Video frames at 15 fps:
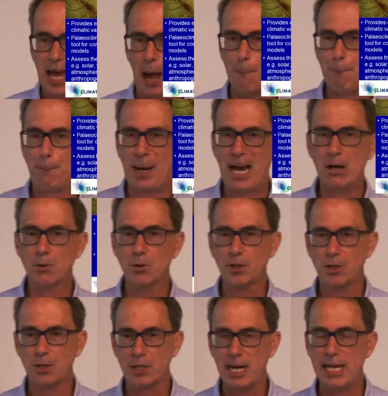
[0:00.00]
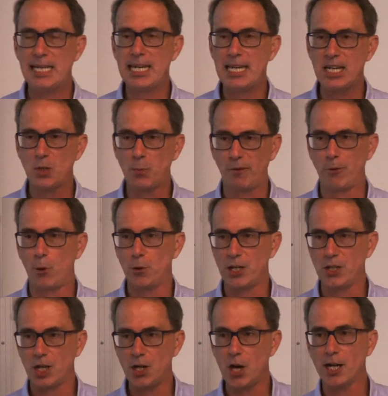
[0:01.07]
about ten years before
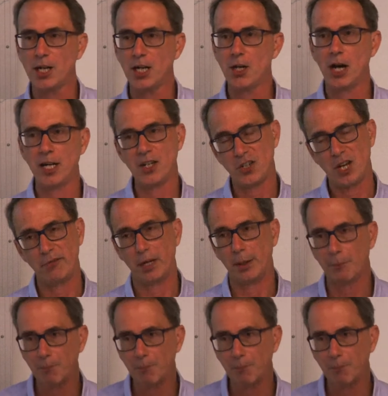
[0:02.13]
this, in nineteen ninety-seven,